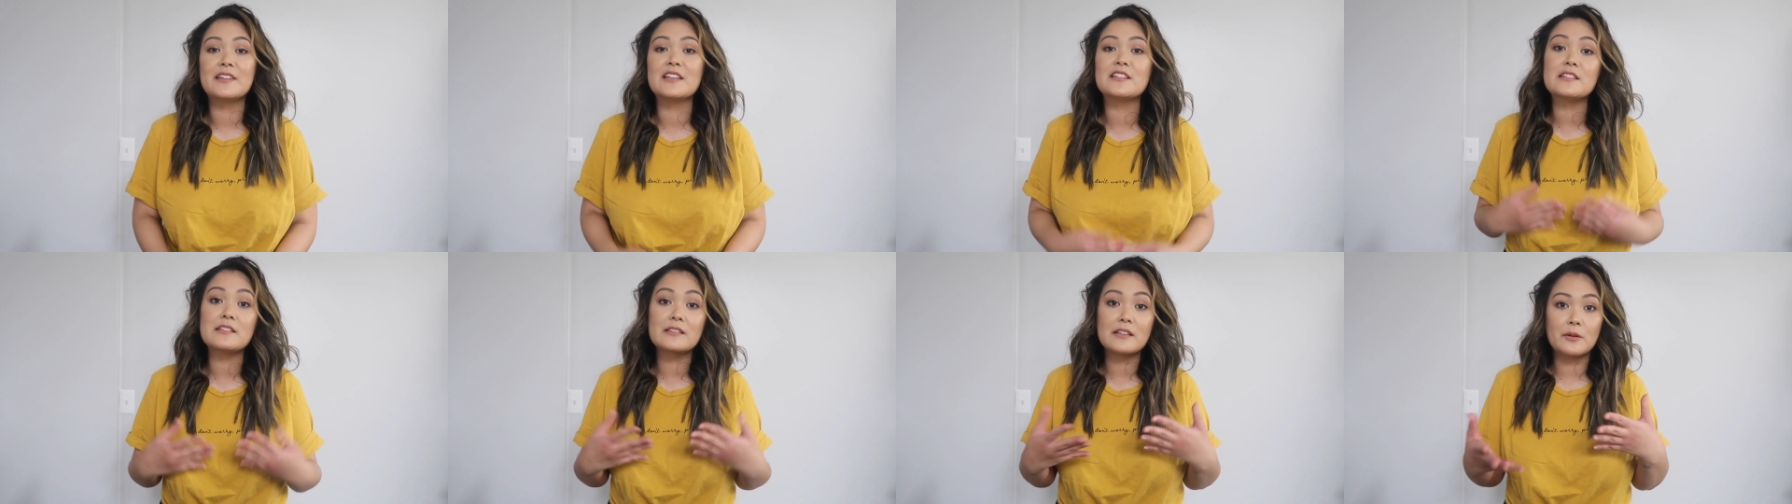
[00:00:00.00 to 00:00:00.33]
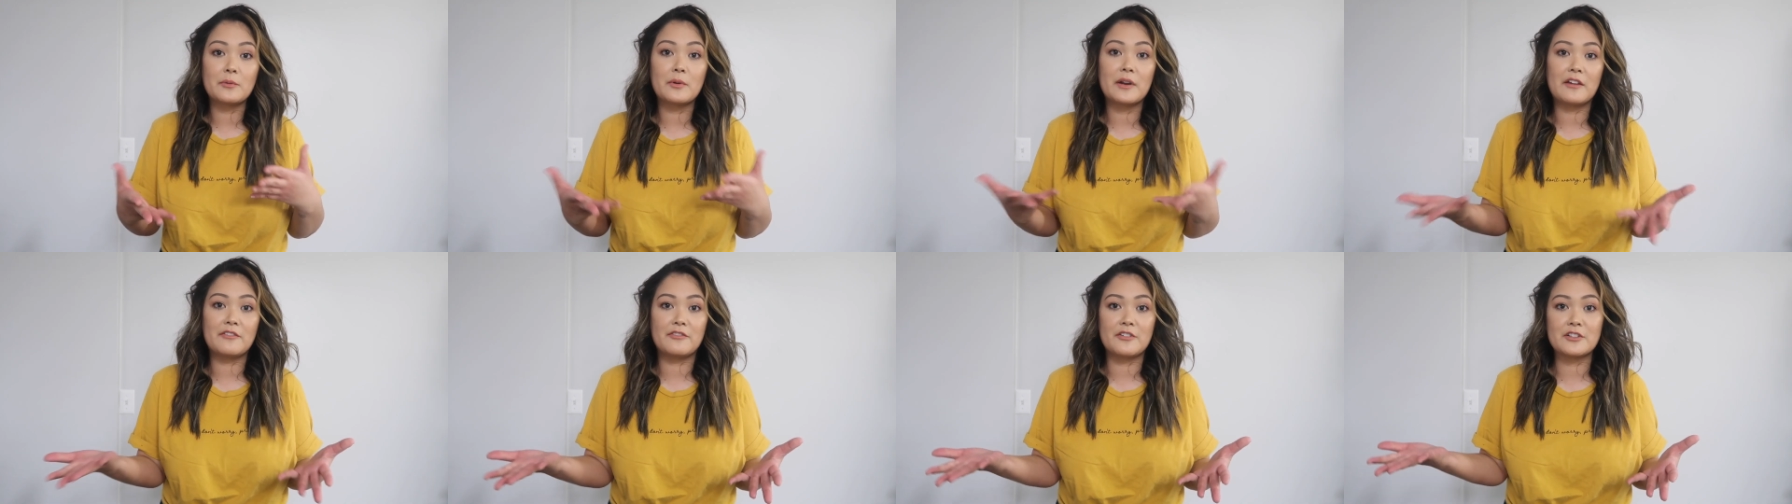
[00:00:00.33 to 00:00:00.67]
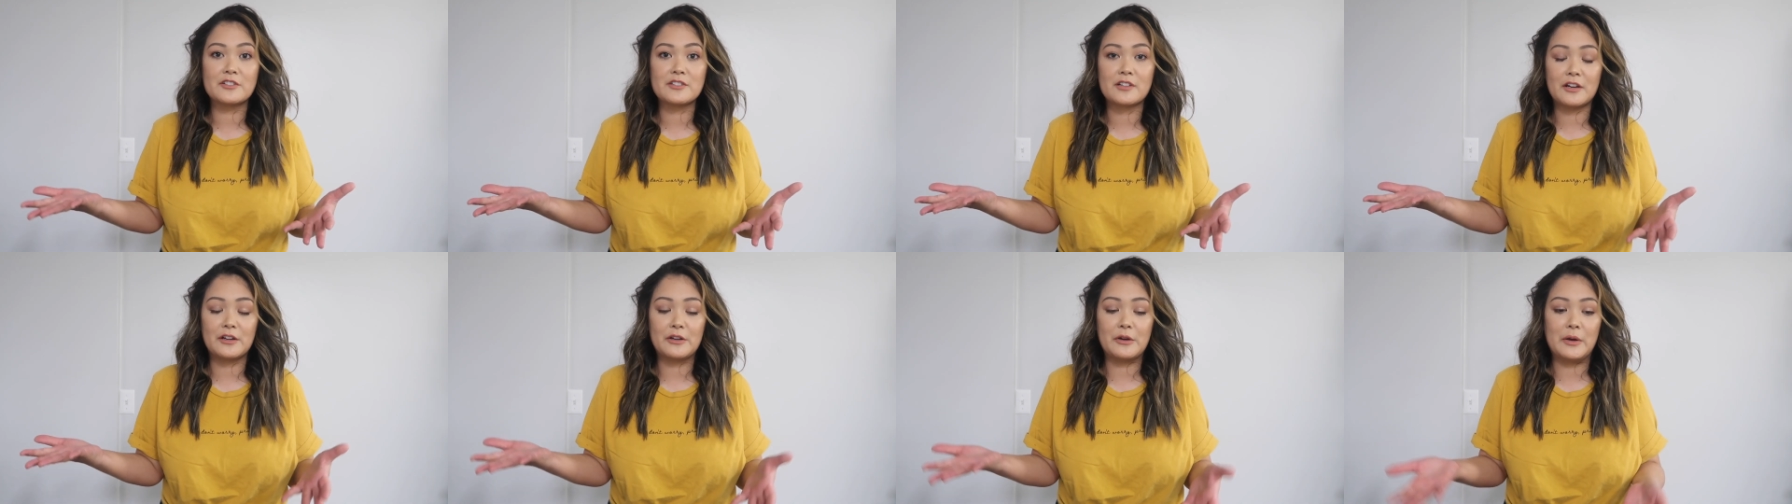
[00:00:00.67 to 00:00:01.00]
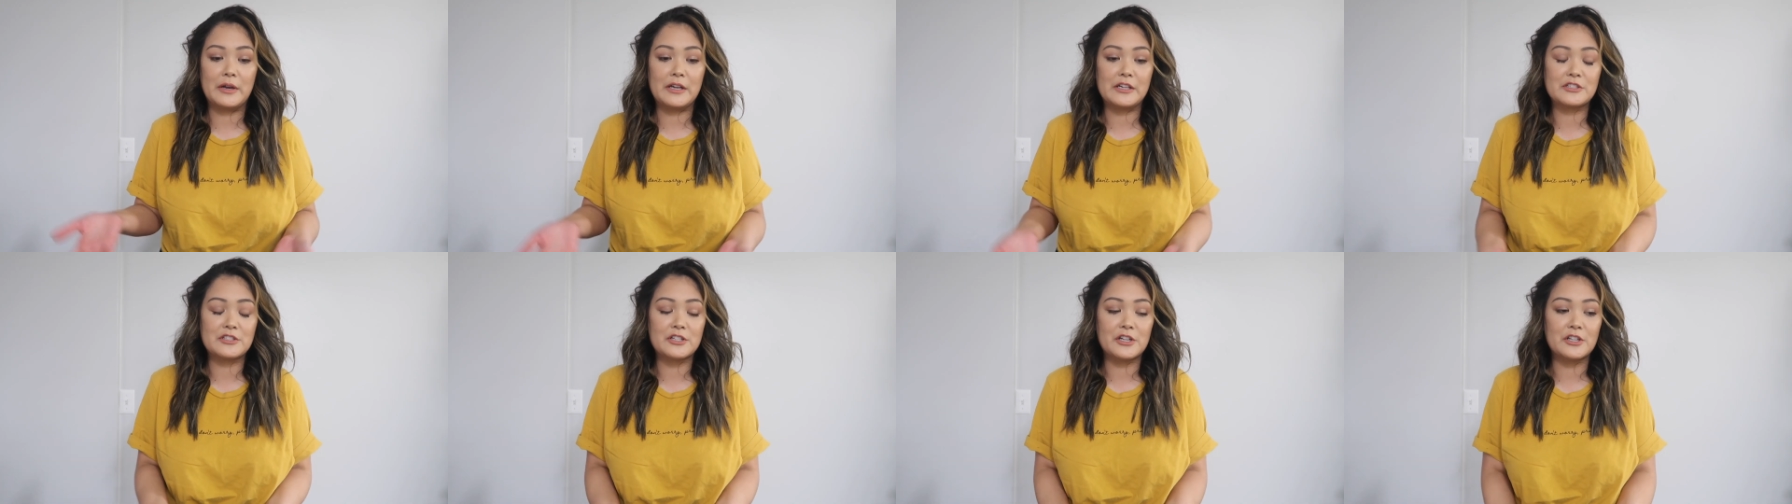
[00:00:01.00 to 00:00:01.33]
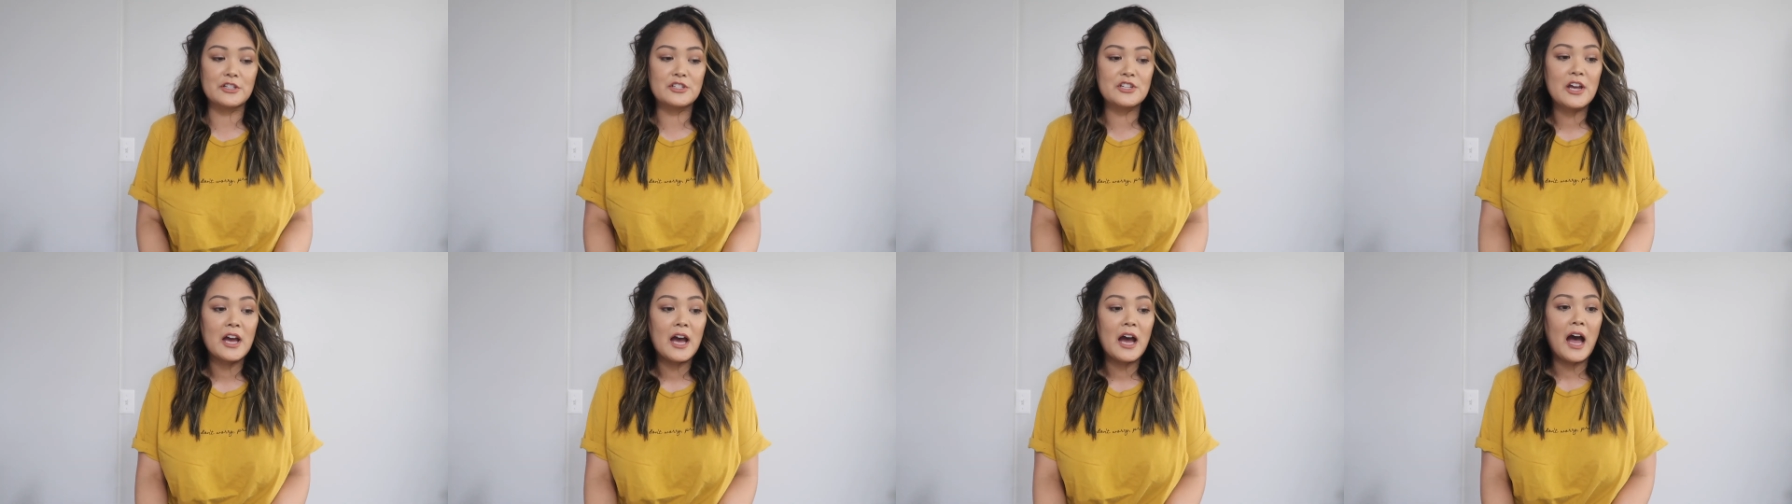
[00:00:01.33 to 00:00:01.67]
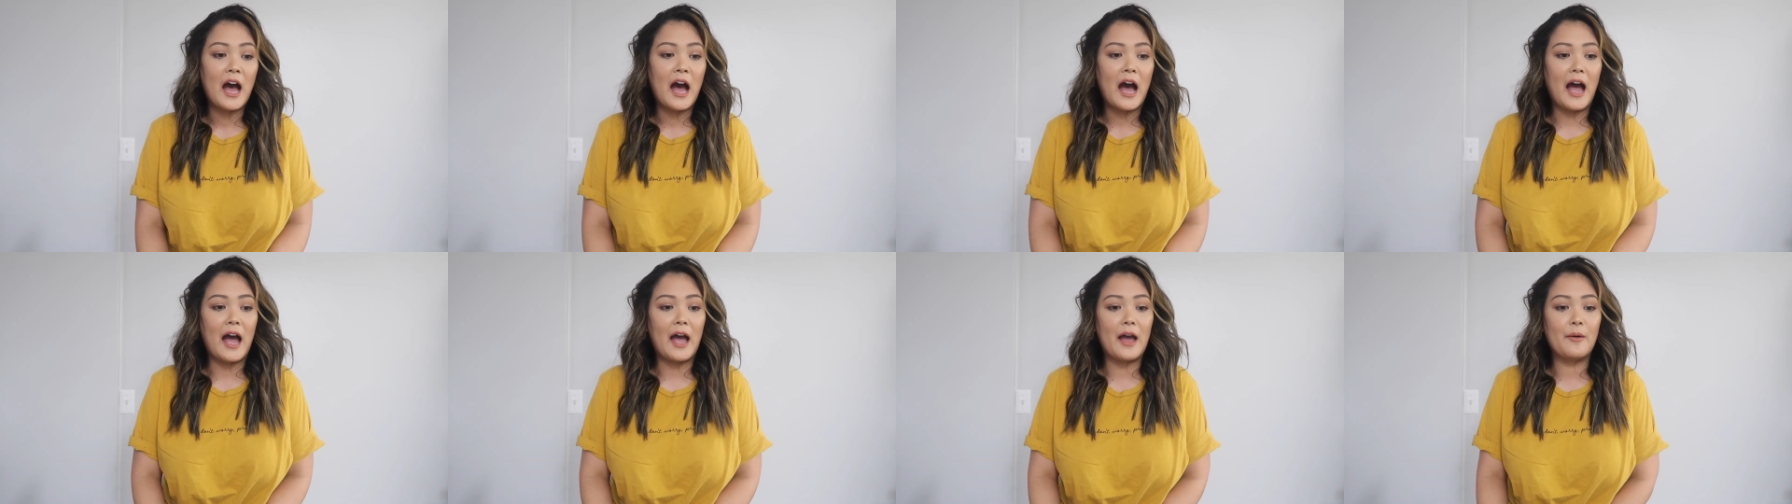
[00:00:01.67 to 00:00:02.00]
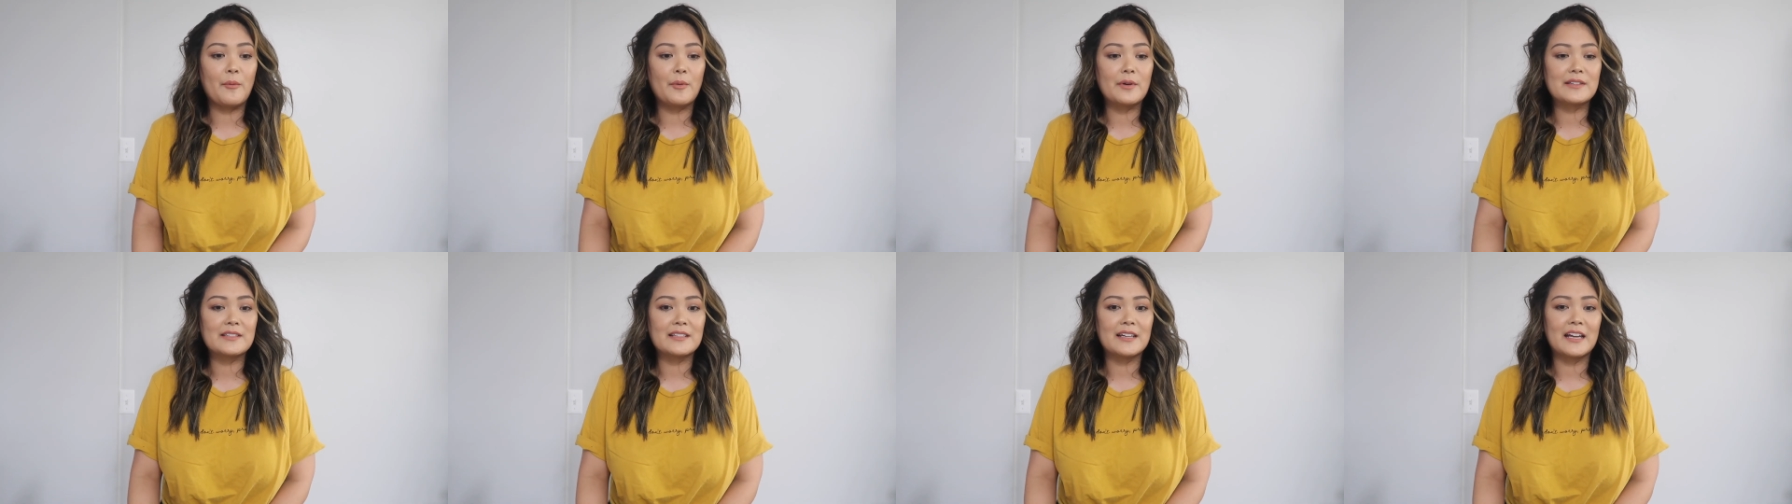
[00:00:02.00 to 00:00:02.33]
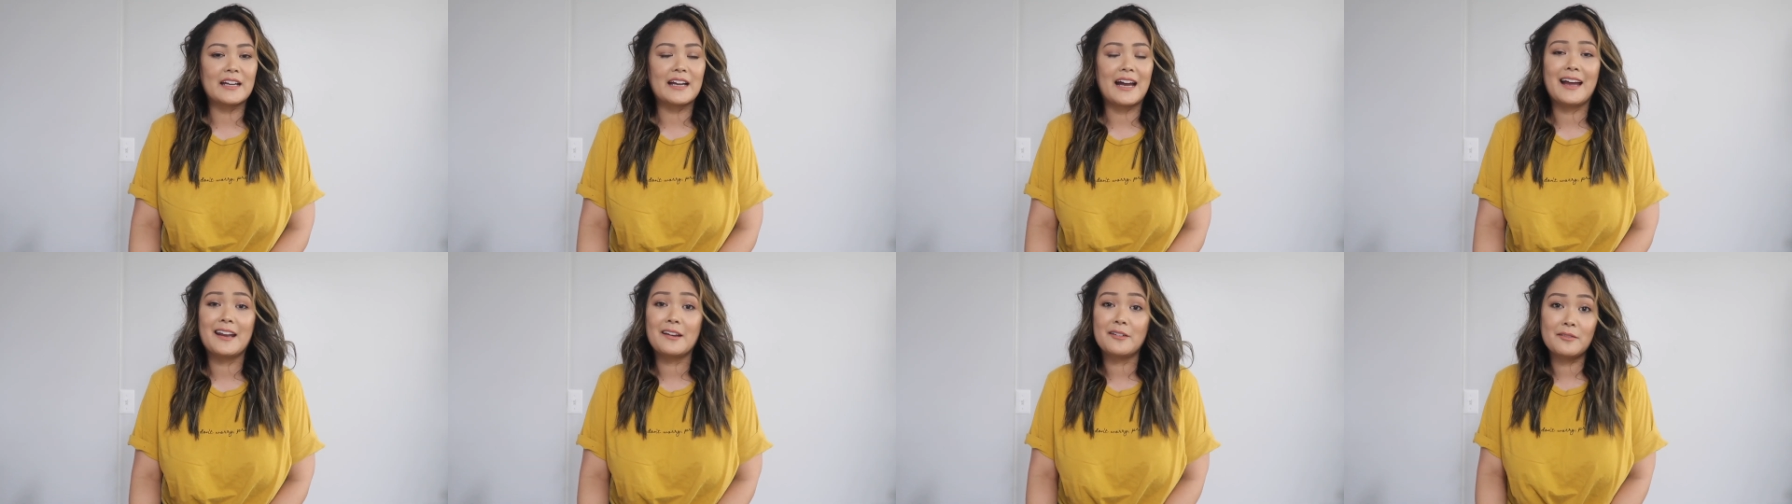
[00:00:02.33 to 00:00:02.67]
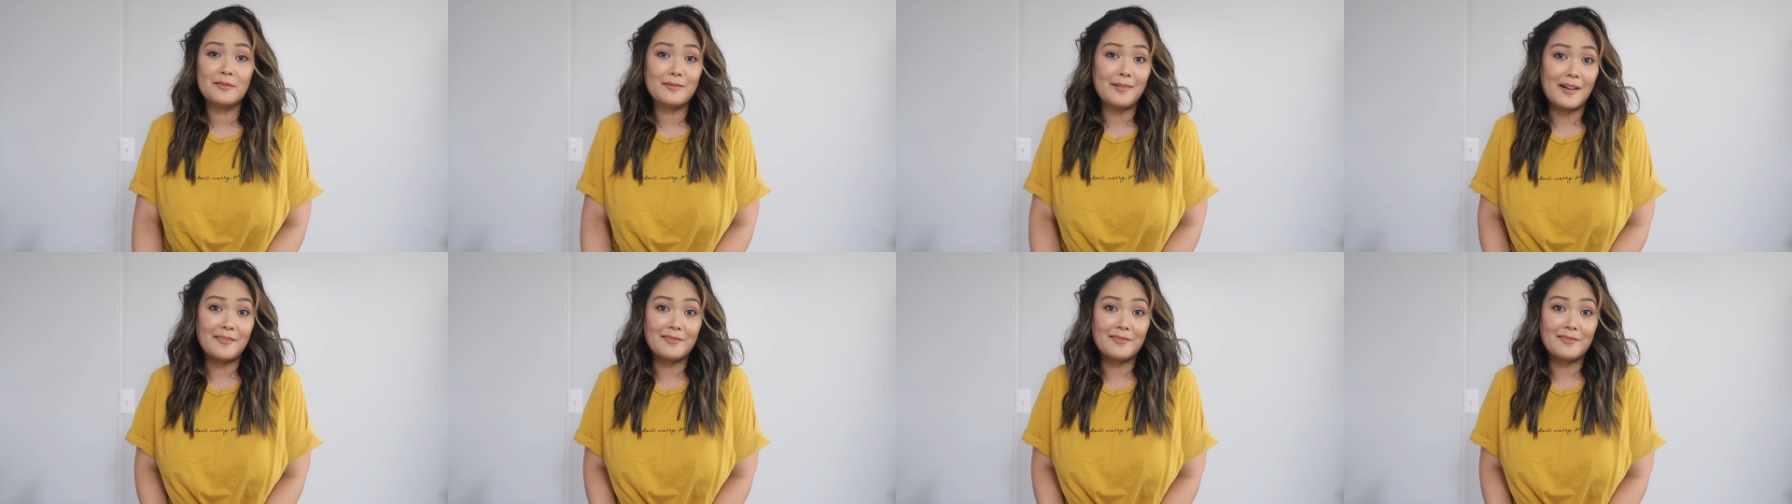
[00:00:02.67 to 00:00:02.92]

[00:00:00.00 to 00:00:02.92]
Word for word: This is like when I first started going to church, I was like, I don't,